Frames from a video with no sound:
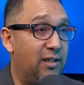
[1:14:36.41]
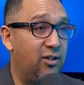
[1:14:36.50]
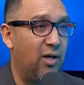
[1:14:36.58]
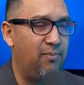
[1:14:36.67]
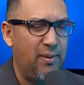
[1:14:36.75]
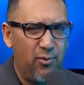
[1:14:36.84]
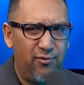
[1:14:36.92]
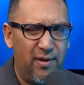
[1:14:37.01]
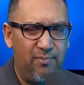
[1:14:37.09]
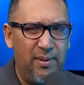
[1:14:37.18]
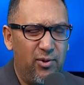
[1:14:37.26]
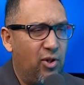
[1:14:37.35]
So and people
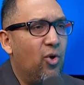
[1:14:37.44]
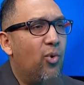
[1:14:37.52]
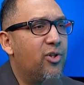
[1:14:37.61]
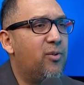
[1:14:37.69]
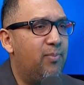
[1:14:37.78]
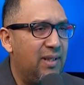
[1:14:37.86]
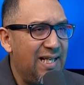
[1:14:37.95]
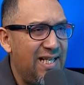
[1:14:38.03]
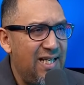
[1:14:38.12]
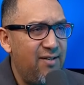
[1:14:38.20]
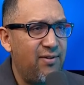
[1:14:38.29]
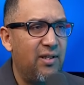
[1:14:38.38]
don't know what to
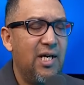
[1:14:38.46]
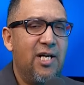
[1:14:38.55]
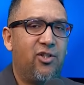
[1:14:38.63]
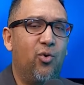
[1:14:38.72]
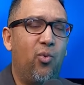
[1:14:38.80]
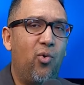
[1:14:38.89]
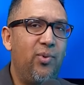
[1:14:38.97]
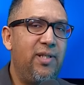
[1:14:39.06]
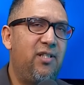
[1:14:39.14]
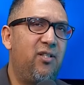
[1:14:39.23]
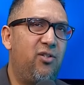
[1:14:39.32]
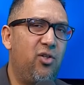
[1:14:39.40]
believe. So what we
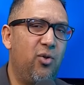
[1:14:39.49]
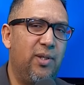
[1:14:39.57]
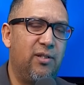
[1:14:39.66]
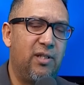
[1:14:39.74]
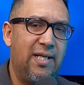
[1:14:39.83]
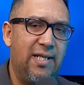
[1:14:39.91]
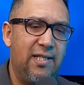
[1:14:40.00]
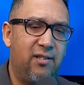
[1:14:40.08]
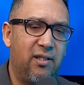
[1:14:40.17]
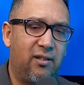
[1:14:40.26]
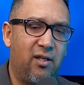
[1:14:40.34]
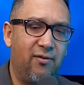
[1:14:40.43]
need to do is
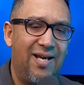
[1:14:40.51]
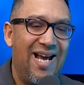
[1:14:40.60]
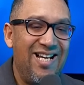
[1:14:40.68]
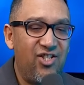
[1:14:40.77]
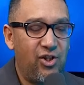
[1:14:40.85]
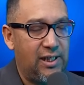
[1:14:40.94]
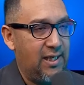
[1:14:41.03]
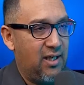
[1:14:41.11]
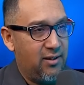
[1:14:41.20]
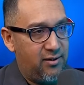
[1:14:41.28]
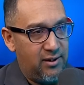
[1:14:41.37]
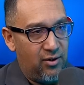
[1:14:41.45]
kind of educate
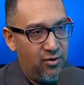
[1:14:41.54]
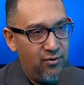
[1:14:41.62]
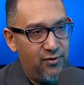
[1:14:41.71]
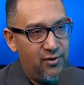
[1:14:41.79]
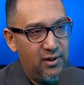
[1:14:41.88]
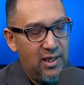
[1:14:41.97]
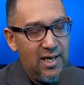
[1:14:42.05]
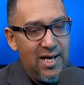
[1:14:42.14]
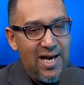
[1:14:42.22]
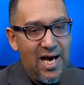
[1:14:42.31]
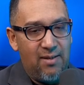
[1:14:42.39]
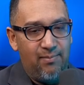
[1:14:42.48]
ourselves
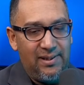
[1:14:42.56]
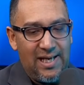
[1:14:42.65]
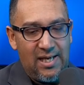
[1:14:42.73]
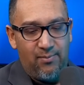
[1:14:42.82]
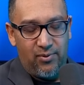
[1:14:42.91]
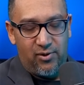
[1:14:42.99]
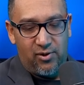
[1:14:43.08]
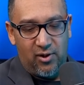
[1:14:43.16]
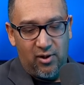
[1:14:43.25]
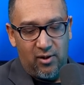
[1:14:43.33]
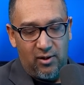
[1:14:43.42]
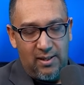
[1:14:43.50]
and be able
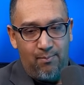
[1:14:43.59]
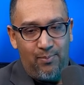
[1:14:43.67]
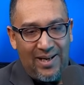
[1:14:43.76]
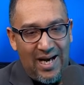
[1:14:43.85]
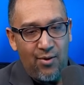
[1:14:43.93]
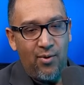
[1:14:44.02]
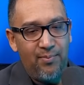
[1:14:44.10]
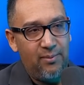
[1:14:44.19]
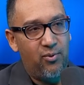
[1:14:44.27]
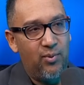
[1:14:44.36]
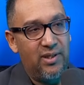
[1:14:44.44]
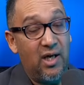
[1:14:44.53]
to empower
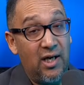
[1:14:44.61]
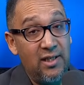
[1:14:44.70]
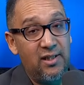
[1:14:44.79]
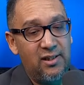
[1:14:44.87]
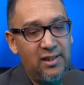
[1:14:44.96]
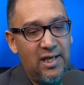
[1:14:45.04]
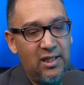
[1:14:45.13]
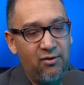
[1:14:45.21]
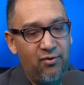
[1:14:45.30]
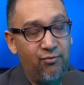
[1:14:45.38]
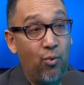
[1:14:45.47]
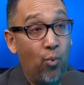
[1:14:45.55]
people with understanding,
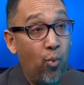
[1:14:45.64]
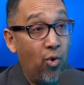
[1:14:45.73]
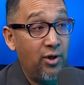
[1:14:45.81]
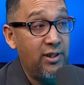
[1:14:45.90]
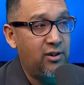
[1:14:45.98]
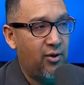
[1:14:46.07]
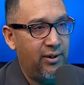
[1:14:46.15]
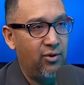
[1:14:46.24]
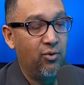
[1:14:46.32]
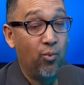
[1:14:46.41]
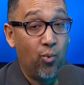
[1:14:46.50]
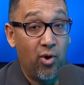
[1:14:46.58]
first of all, what is going
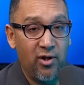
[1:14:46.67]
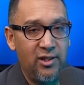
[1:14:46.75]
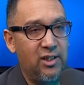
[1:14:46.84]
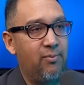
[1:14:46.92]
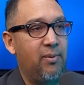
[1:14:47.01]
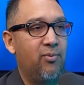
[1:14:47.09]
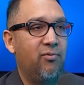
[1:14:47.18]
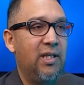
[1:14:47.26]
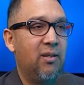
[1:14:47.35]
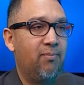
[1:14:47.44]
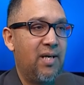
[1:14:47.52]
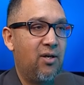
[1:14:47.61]
on. What are these people
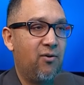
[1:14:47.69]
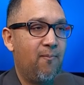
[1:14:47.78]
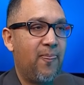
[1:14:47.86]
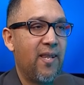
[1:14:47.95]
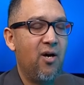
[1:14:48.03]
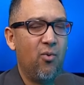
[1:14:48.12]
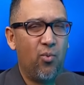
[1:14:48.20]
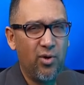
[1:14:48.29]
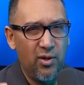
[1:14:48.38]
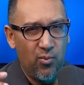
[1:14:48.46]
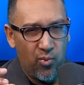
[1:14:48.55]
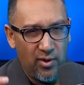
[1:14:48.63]
really about? What
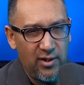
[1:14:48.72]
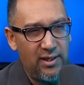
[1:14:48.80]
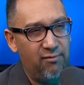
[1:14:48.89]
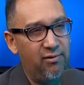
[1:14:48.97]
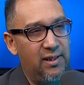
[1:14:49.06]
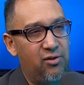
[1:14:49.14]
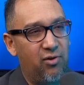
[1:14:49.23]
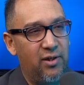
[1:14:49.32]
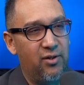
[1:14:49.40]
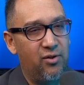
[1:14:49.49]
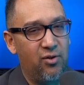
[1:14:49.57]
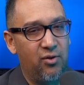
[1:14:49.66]
are they really trying
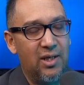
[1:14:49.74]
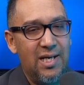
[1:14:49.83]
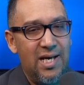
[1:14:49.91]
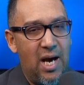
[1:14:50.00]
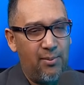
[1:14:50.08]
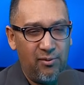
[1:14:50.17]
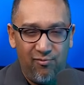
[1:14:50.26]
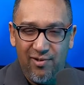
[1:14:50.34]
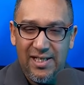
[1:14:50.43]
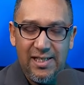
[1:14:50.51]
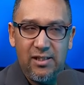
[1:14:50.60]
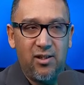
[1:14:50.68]
to do? And we
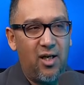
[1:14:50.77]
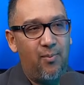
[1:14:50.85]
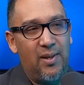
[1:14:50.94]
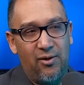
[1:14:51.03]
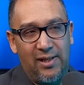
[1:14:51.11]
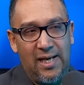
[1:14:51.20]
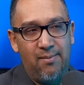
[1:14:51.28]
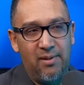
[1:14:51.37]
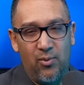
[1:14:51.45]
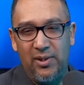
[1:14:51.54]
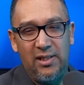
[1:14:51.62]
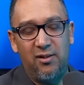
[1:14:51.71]
really need to up our game
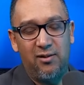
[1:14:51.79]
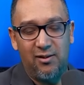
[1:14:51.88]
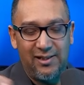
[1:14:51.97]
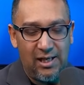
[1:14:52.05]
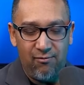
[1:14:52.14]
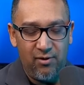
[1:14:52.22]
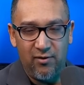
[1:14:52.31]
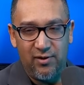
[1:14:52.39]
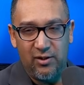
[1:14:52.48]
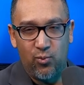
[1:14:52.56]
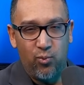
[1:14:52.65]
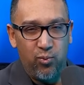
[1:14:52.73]
there. We need to just get rid of
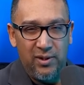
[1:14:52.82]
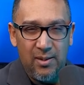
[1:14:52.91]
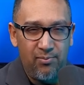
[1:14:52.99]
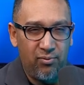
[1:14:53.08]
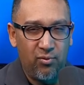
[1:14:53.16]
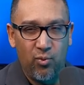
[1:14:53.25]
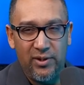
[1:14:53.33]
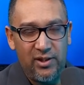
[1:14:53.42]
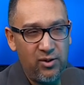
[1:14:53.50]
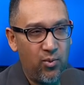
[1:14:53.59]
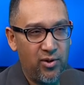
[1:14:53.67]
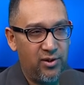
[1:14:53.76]
this liberal
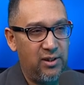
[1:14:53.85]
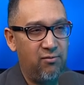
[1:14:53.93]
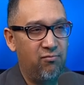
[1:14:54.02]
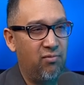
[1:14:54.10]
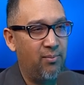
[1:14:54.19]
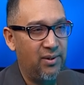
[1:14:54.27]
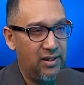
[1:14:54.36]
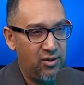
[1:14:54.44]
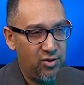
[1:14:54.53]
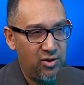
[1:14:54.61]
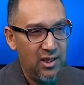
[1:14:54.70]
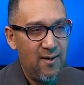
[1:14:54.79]
wishy-washy
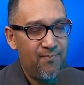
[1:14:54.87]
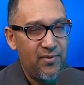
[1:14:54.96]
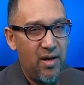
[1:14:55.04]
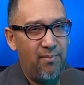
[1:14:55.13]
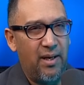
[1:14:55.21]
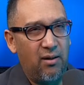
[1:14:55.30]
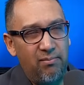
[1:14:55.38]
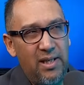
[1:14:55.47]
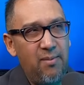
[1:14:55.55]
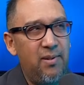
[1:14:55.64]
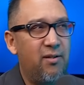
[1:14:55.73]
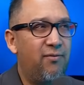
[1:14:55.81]
rubbish about
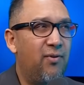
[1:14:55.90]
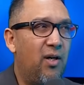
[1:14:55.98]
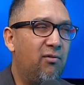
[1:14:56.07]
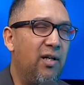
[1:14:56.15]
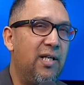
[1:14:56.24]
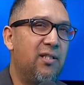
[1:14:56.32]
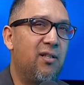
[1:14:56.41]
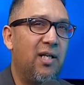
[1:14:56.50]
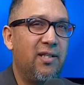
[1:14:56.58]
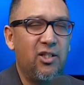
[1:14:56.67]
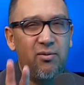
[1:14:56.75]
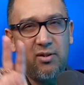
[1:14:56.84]
maybe the far right is like
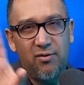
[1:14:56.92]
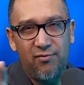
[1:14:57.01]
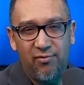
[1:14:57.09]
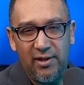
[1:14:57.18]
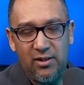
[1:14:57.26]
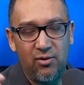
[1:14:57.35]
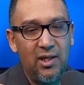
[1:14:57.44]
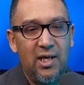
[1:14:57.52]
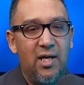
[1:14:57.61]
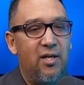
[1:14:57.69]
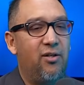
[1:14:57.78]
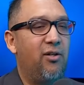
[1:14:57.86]
this and is fringe.
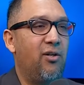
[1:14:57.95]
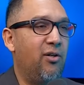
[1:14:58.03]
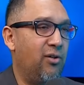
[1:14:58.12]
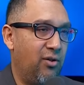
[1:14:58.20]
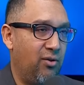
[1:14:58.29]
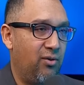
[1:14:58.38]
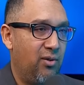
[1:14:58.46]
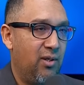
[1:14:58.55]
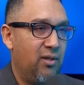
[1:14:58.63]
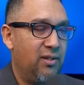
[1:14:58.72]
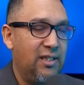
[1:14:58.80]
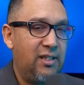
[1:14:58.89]
No.
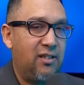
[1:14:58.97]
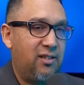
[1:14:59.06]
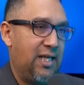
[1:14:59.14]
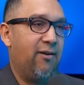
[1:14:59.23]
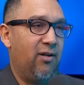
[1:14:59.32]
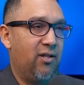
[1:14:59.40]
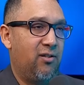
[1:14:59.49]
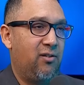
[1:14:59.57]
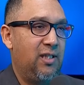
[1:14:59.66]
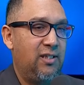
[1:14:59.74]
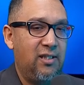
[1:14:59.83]
This is serious.